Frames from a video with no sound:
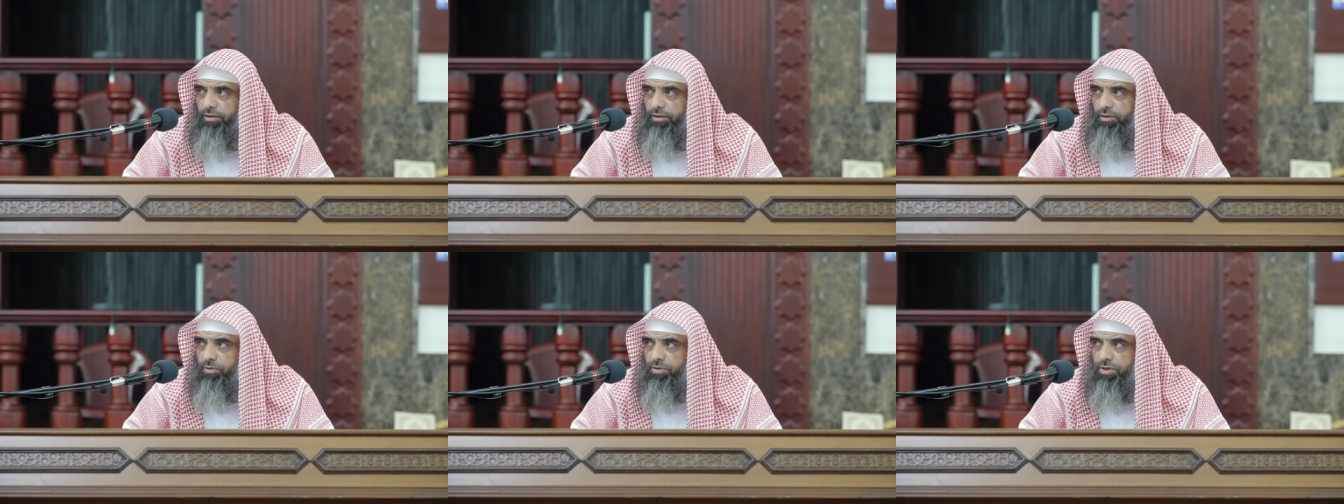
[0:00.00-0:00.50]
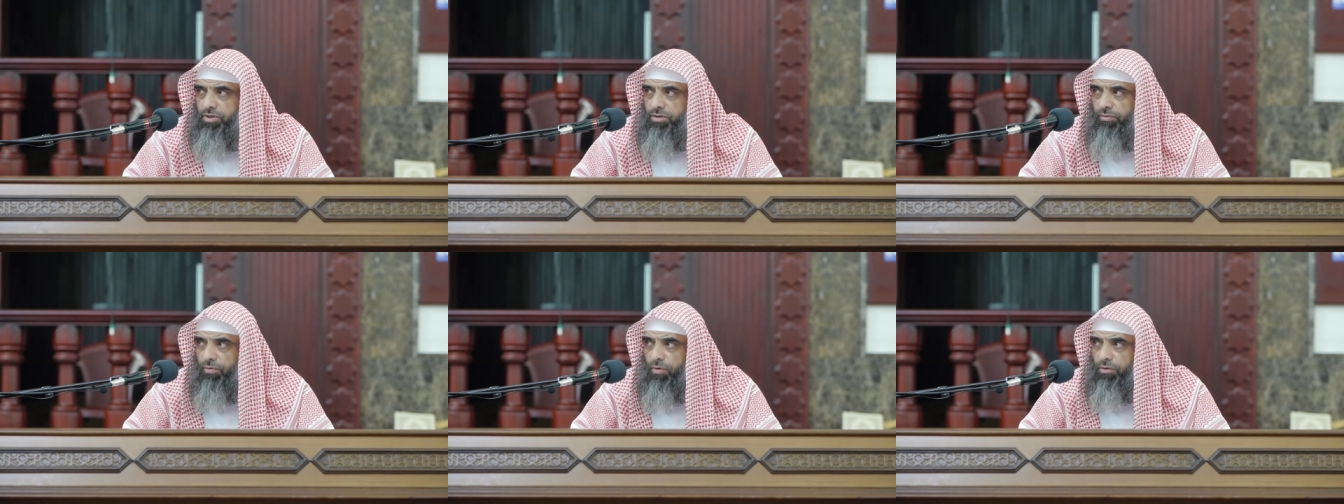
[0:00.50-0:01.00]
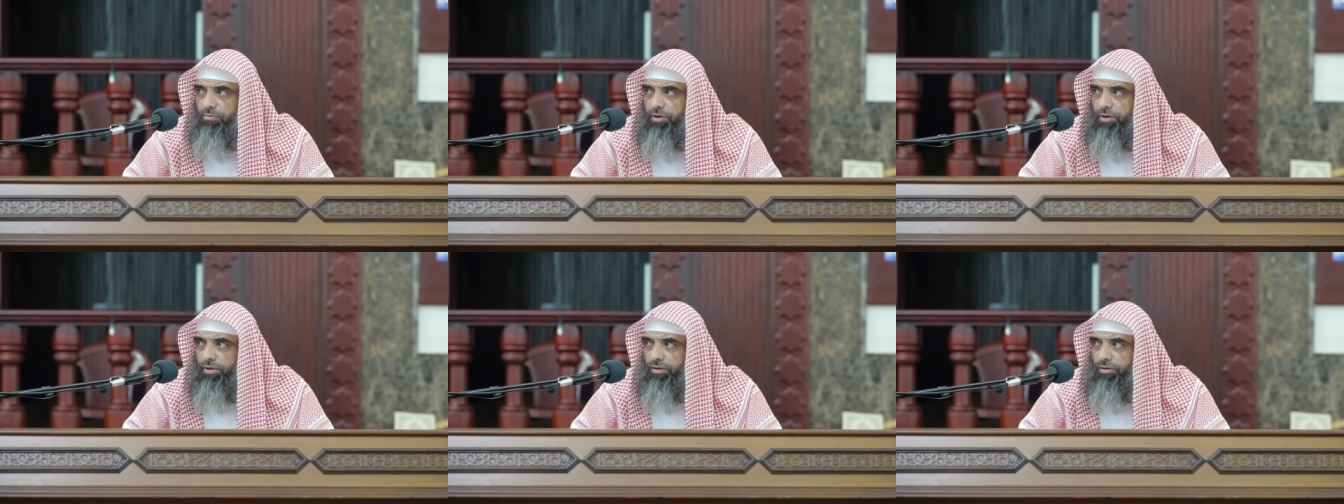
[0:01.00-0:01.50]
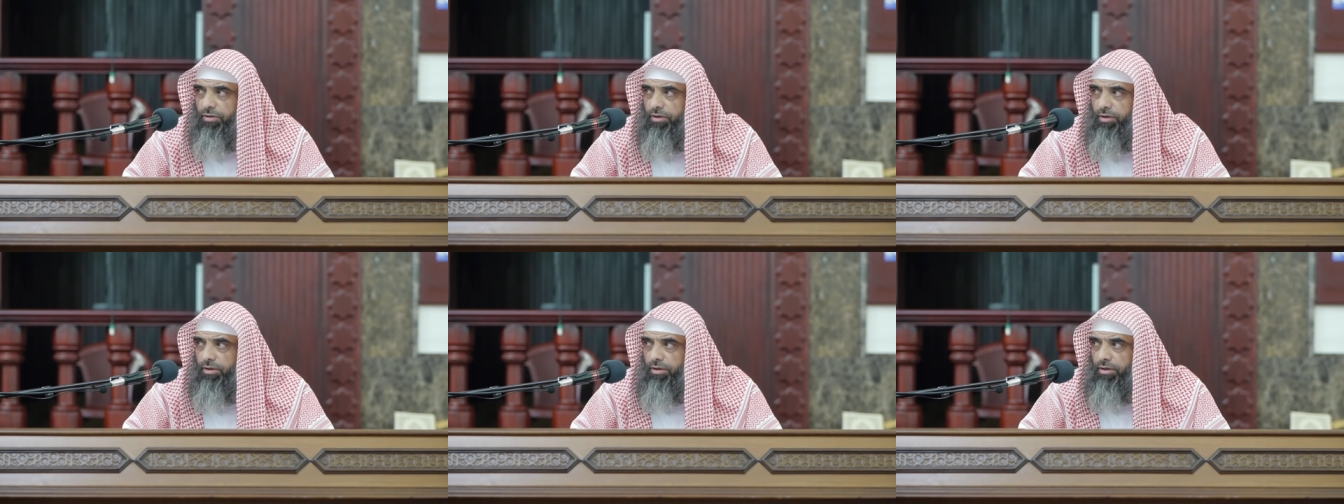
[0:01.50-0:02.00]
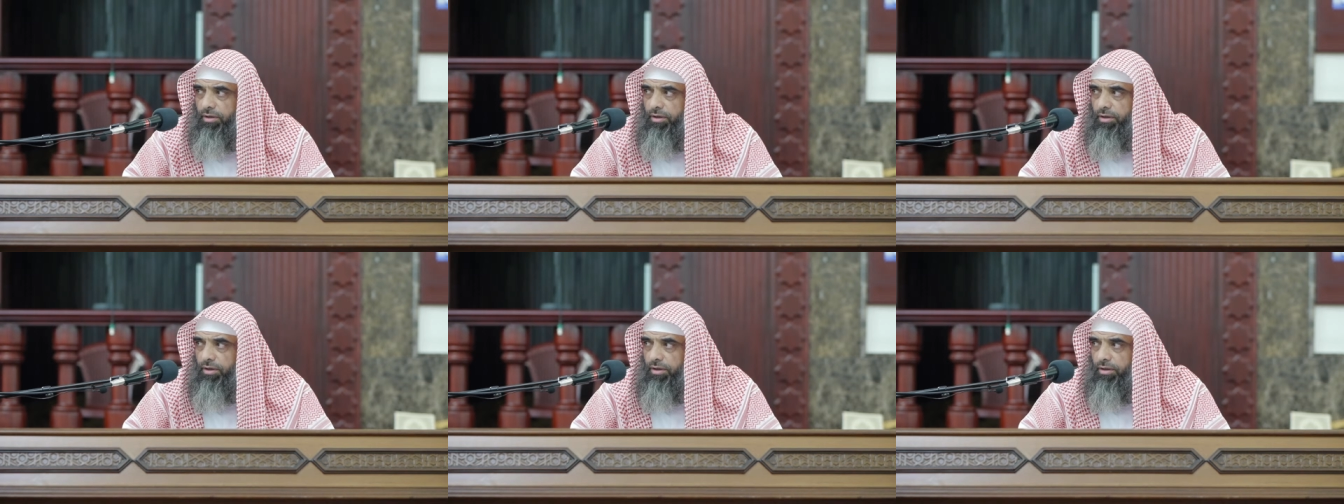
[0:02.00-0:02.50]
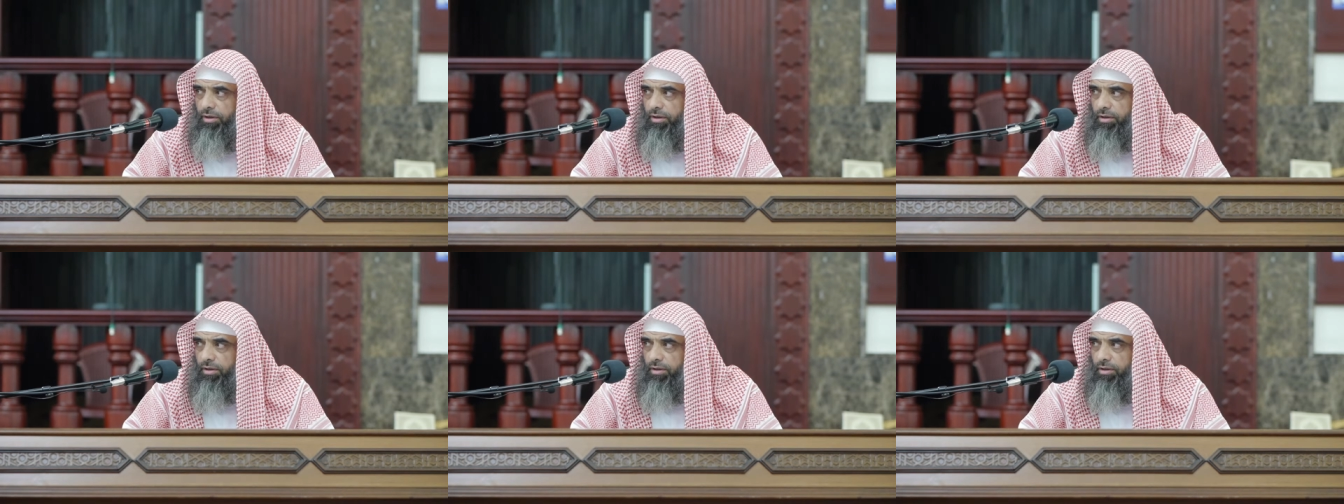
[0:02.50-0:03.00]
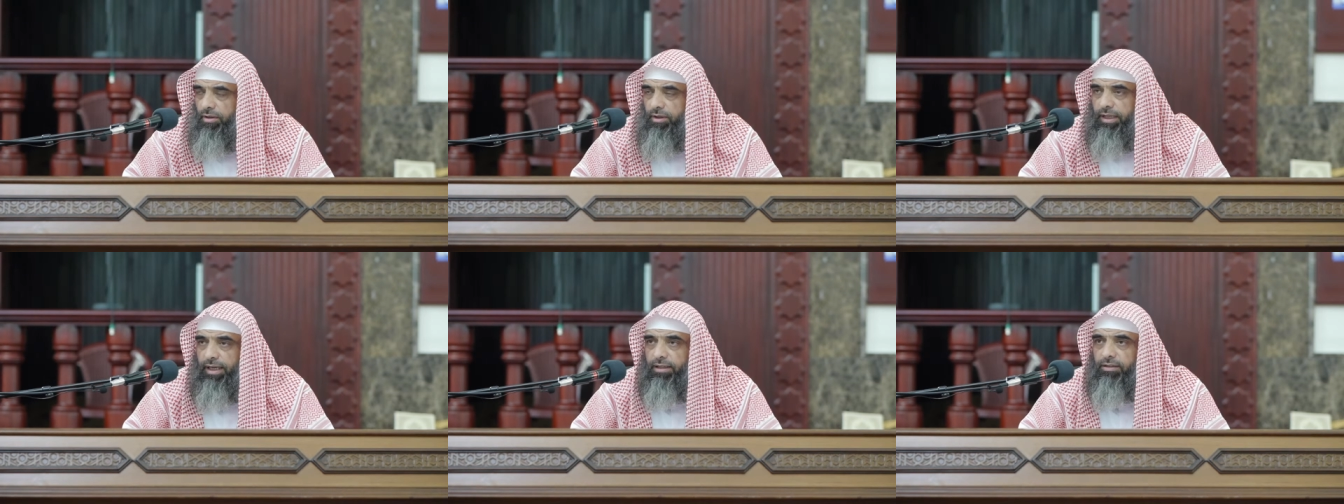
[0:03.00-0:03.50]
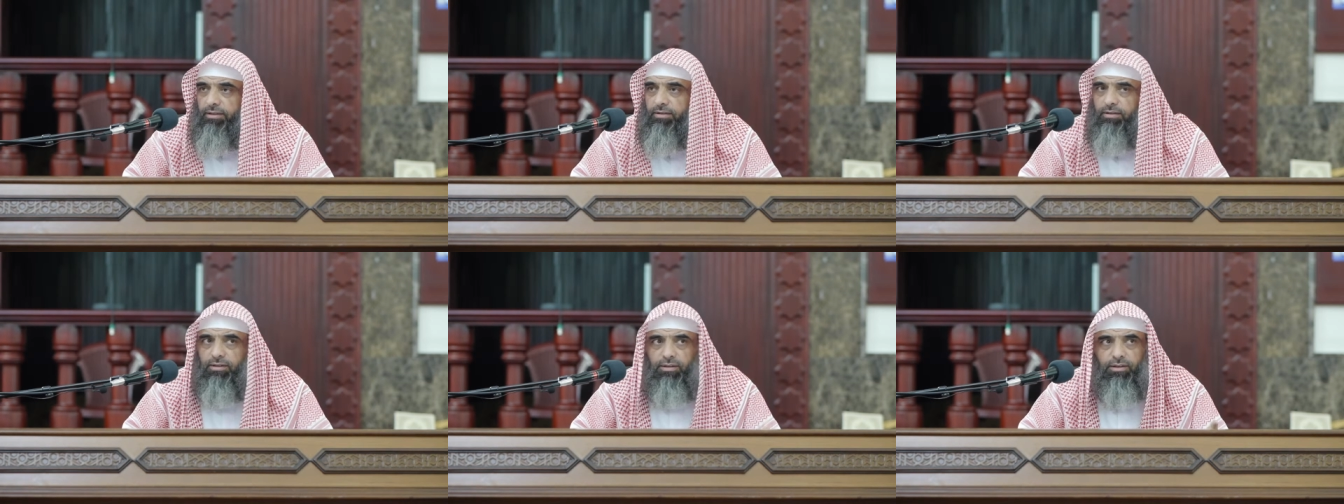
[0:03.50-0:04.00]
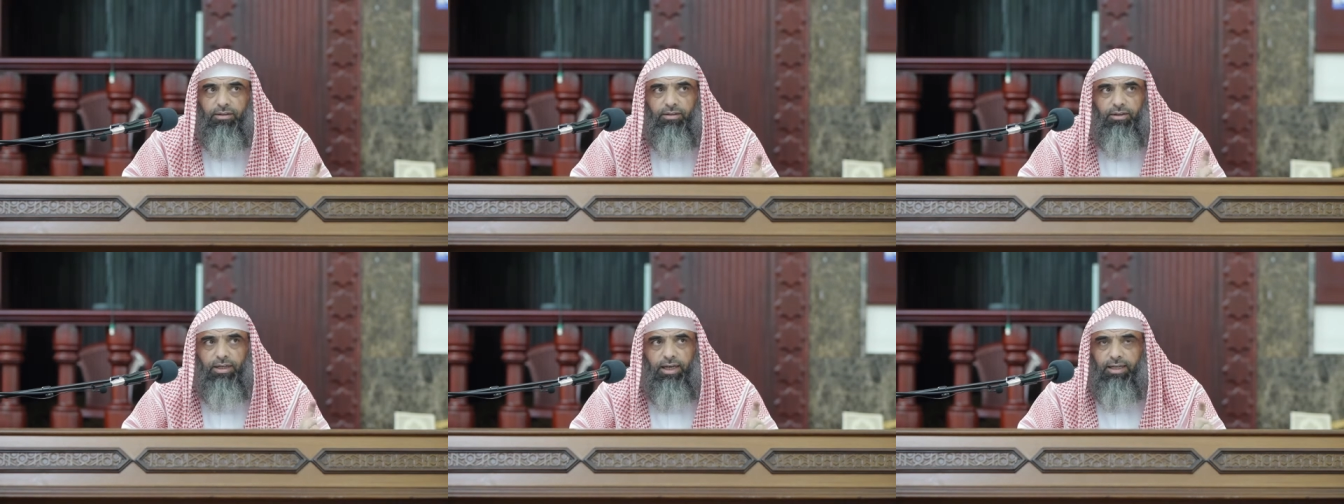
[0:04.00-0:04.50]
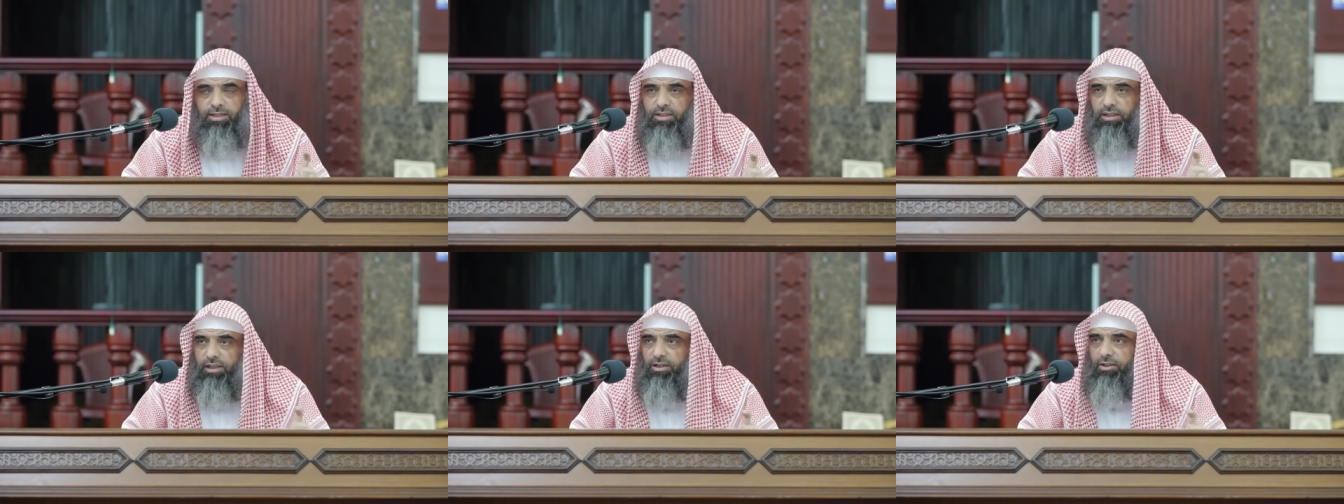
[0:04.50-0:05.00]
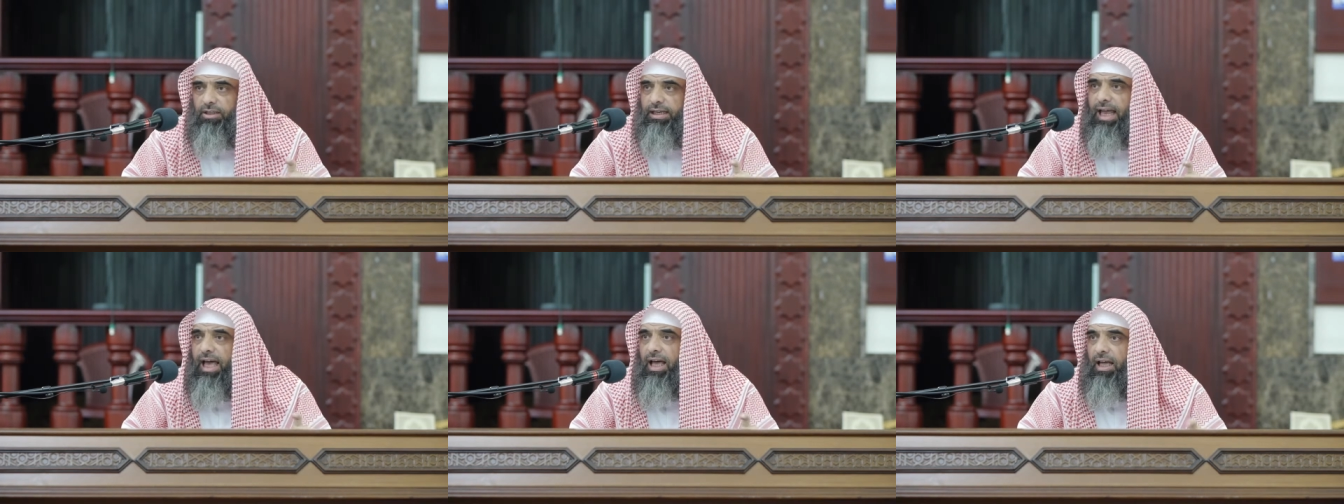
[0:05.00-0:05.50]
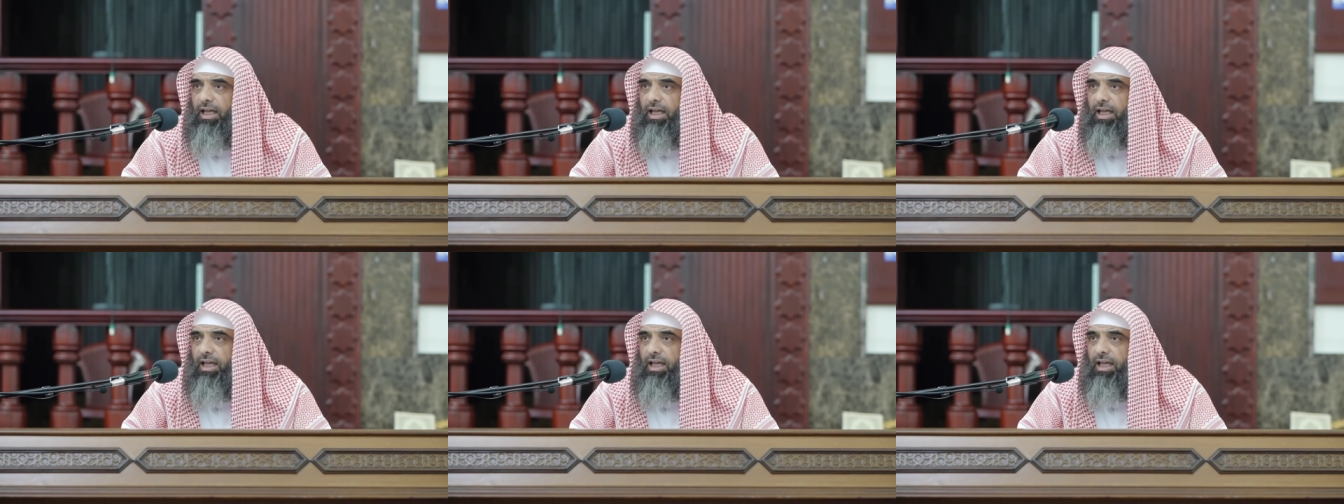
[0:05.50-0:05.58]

uses the form here uh, that has the letter La.